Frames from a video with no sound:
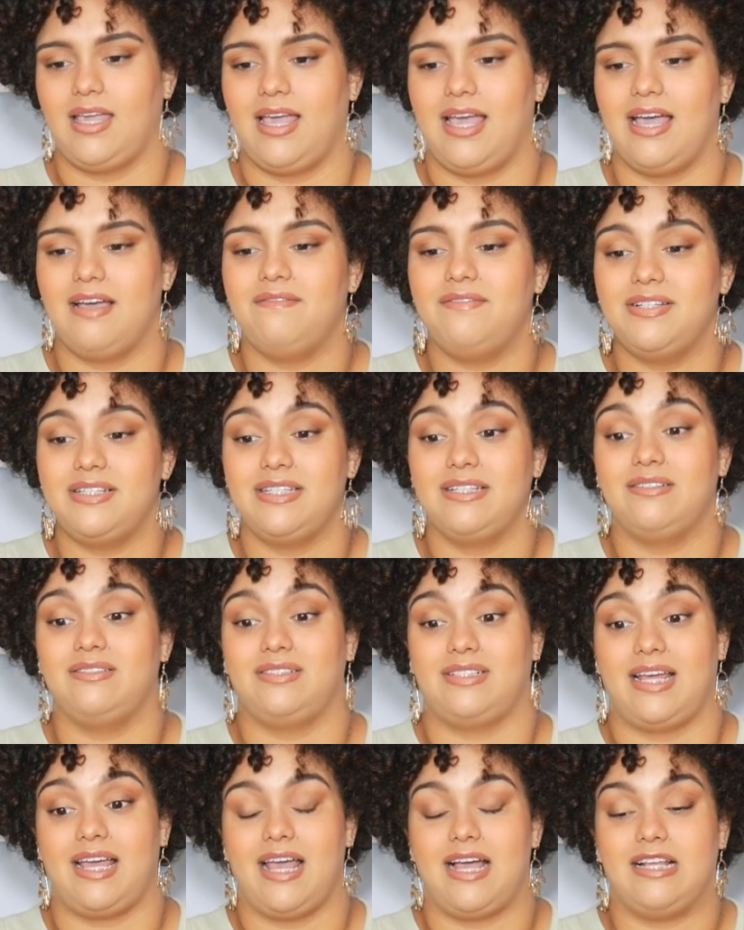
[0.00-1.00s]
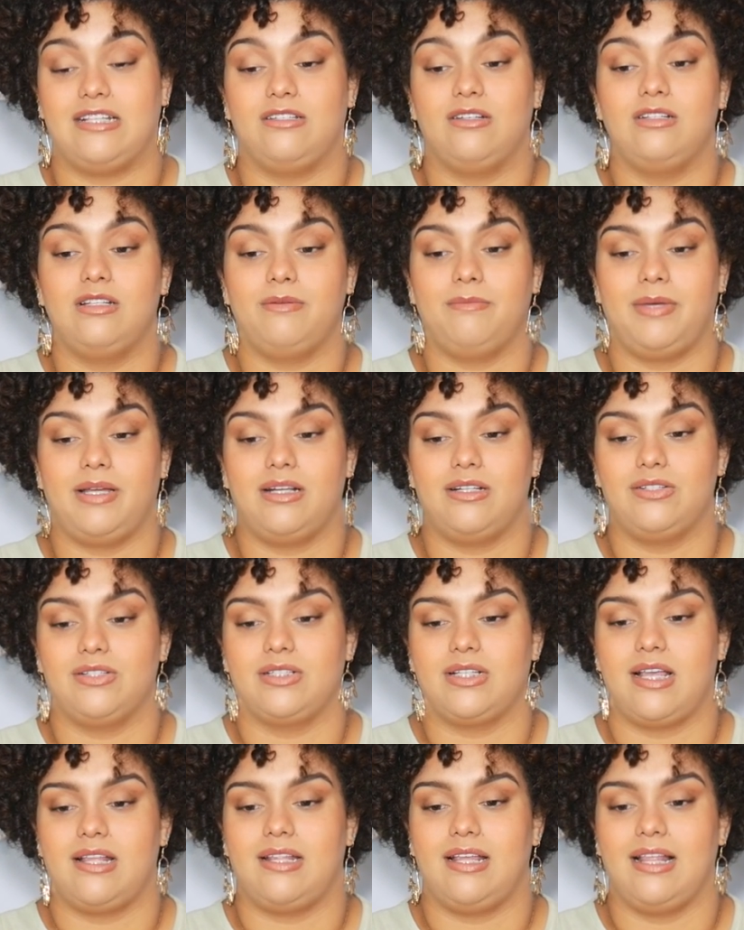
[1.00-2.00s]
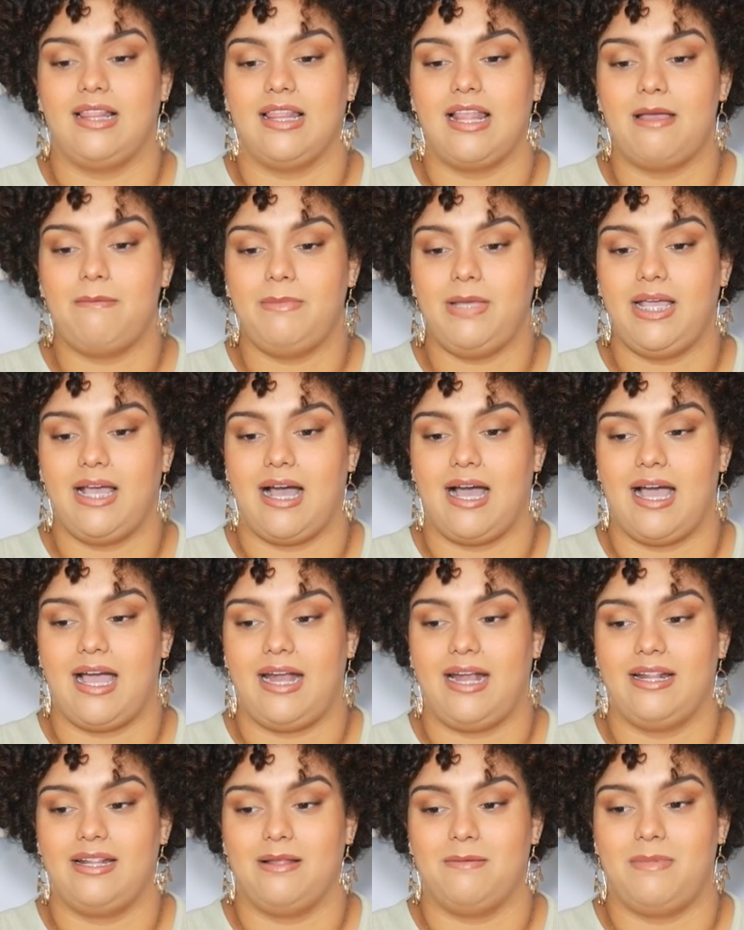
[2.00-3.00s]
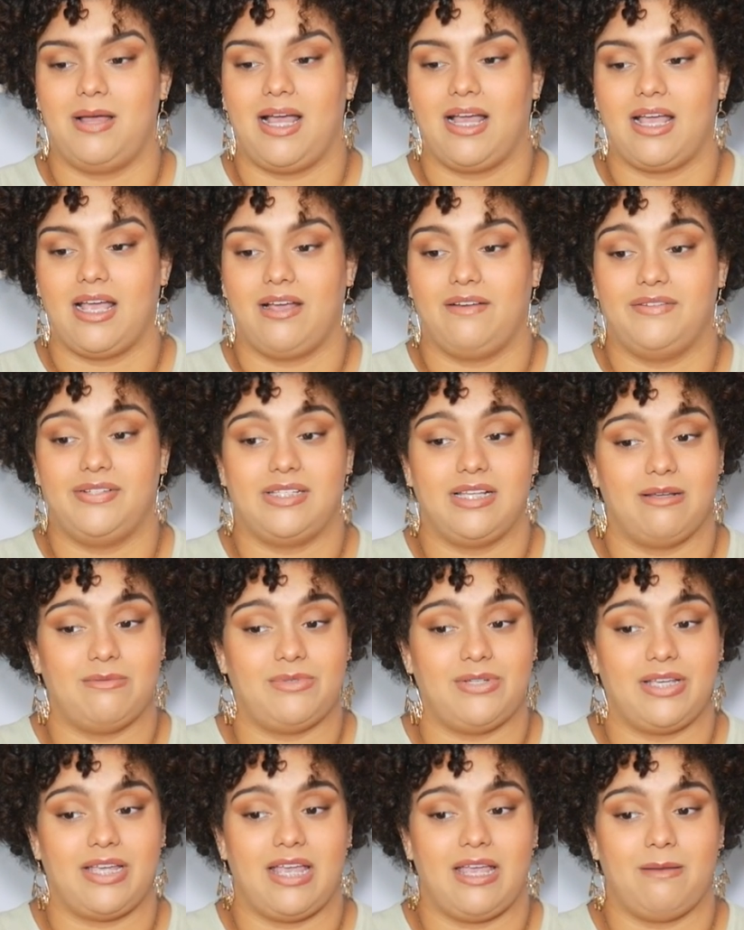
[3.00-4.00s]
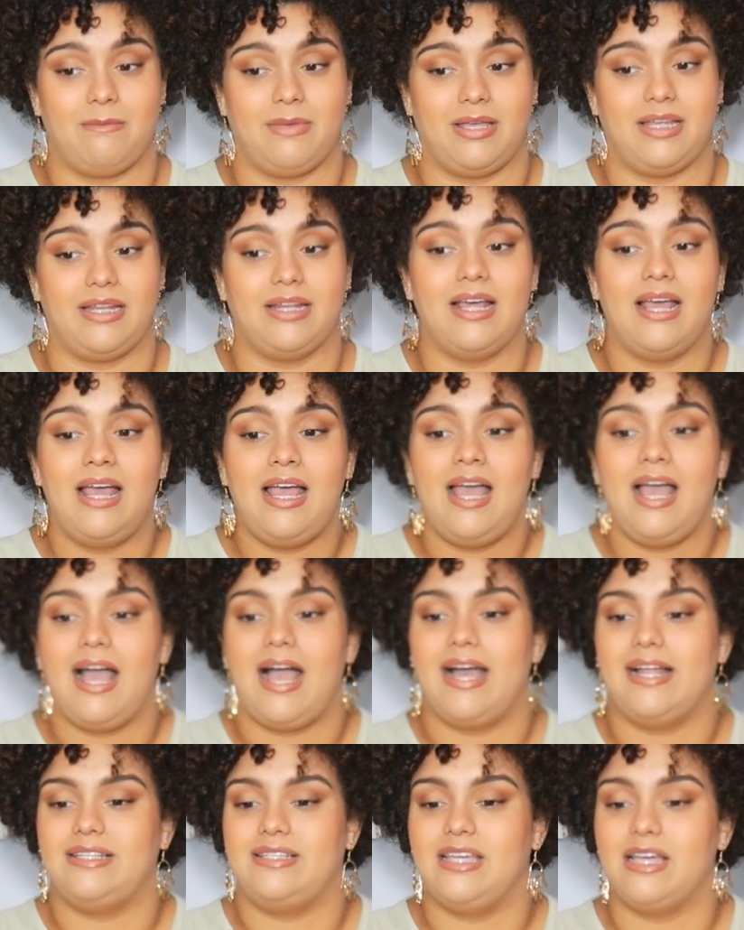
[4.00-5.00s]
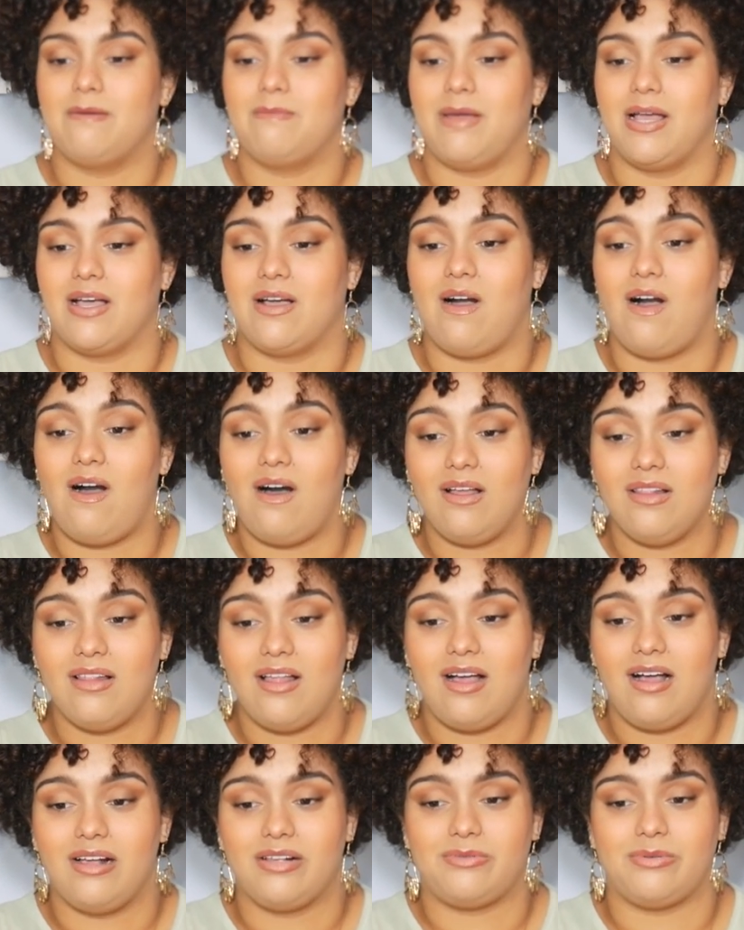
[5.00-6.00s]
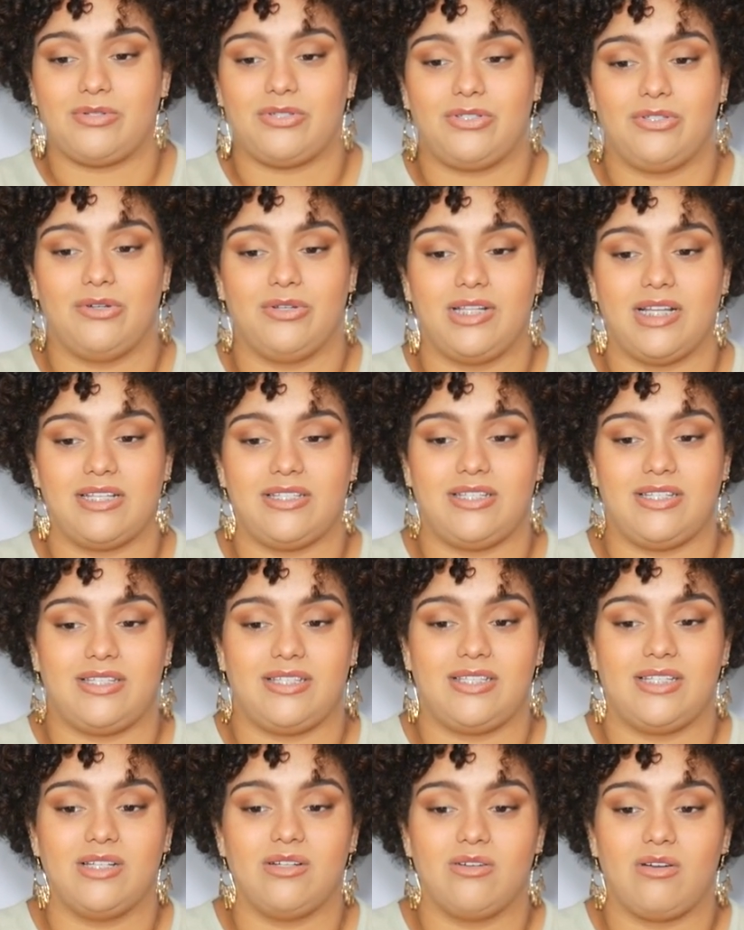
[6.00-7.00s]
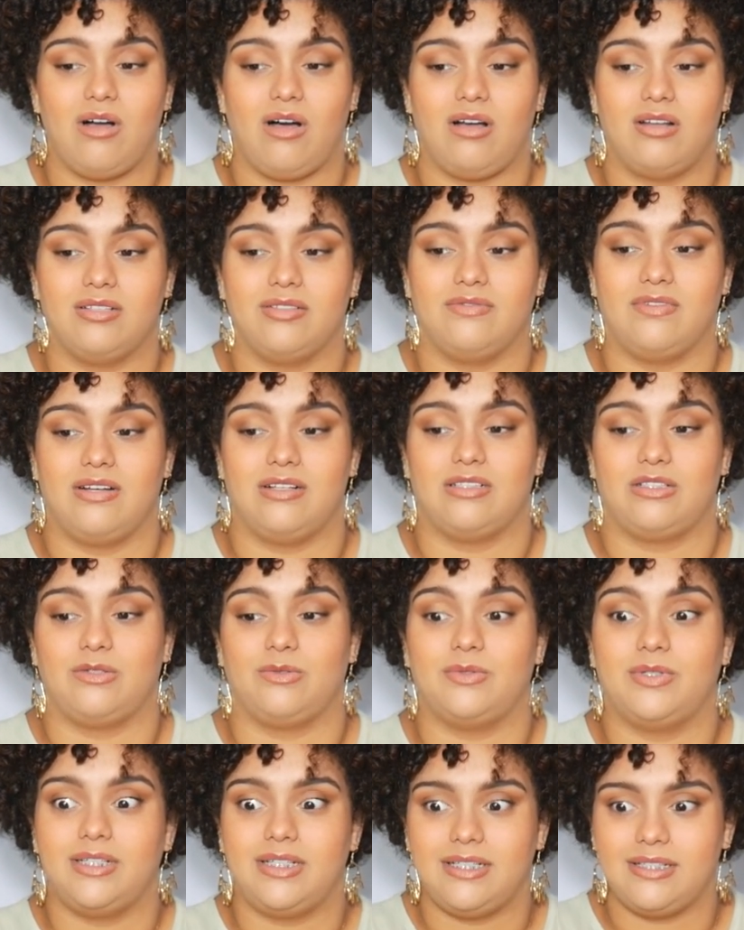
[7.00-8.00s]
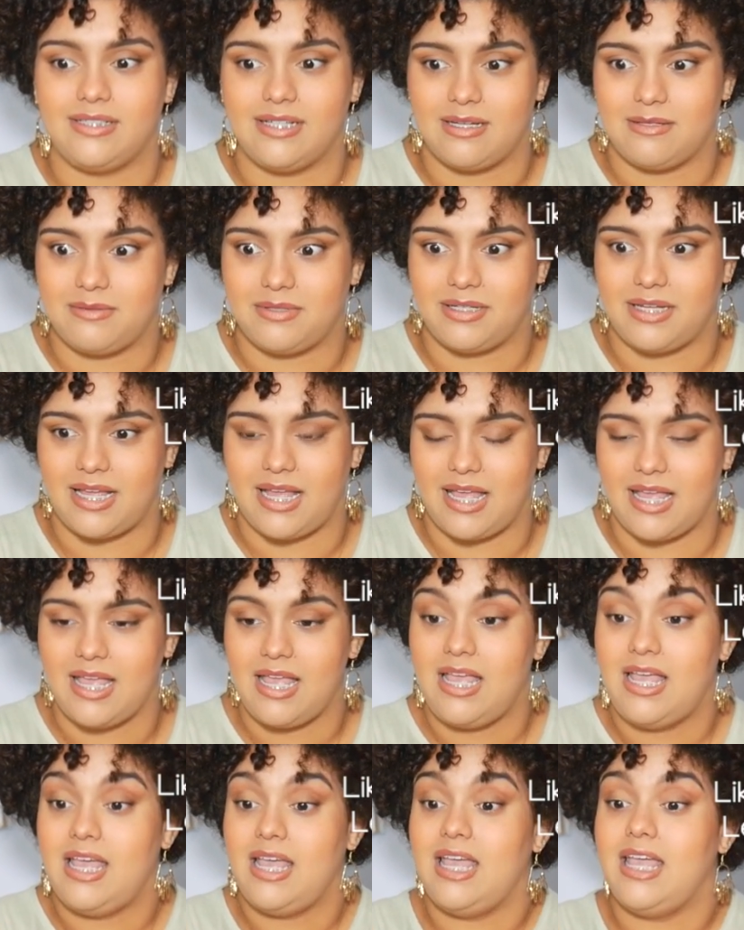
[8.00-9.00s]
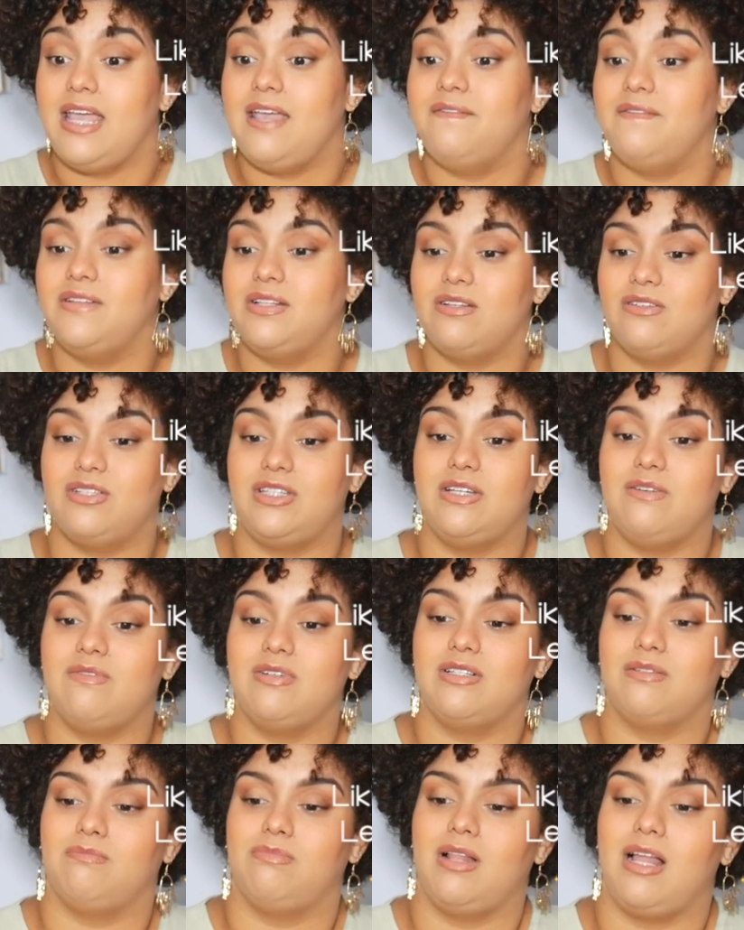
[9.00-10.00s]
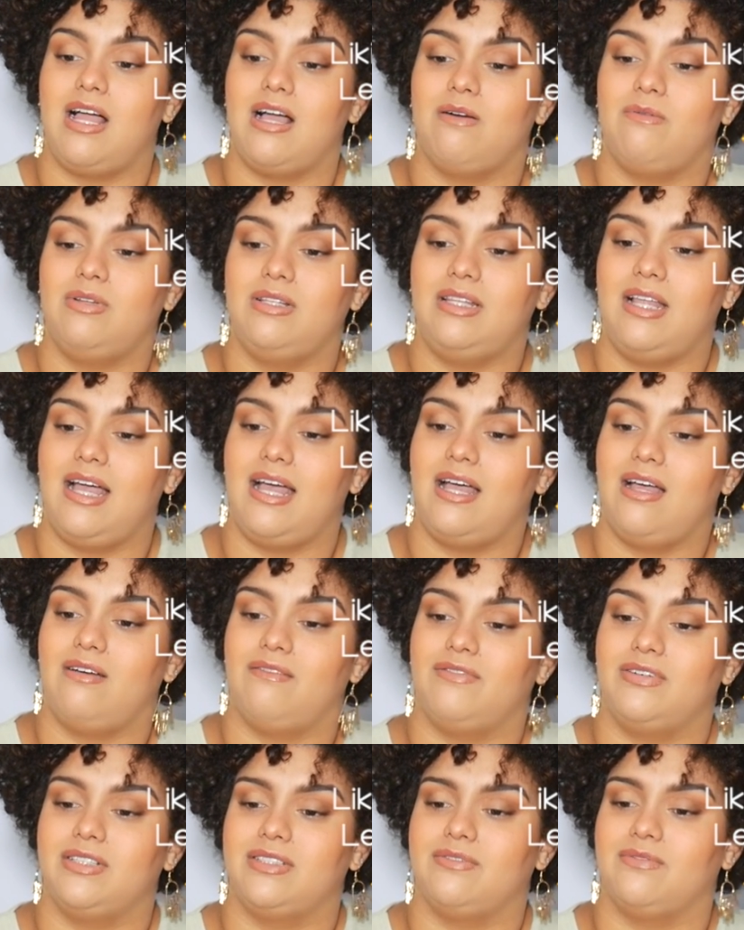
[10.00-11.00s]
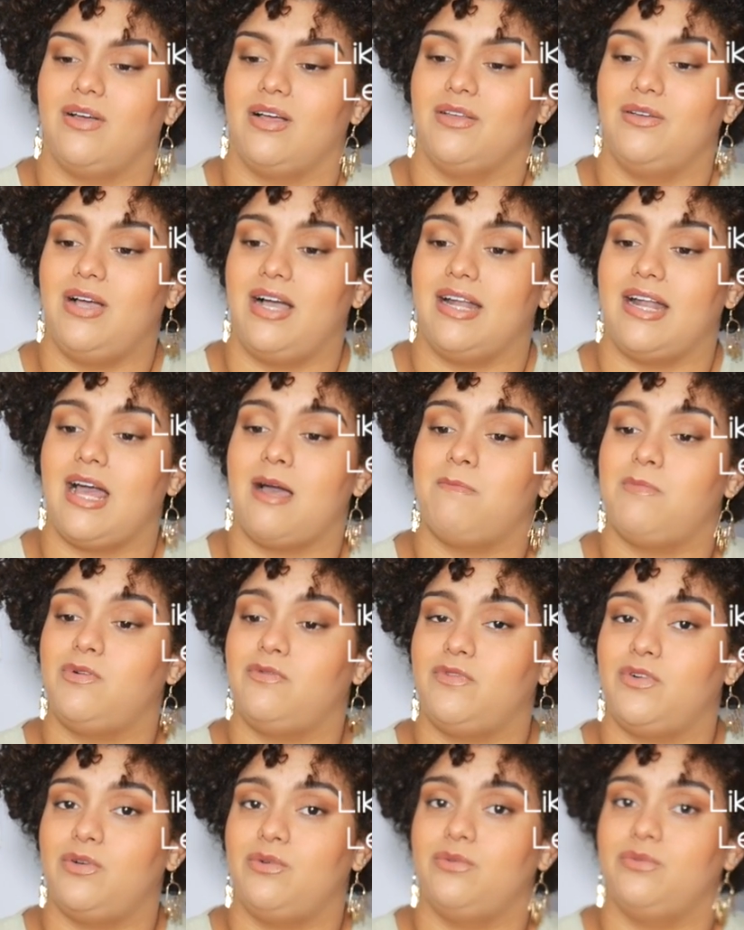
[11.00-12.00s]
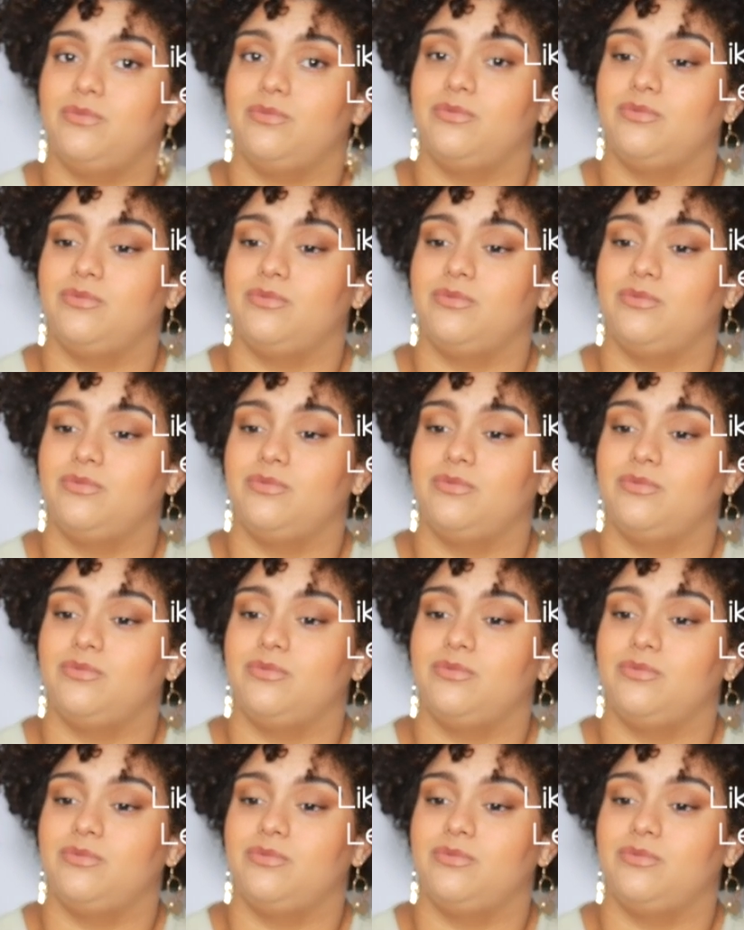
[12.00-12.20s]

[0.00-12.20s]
Every single day, I told the managers, and they let me hide in the back every time she came in. I checked my call logs, which showed that she still called around 20 times a day, even though she was blocked. What the heck? First of all, you got an Apple phone?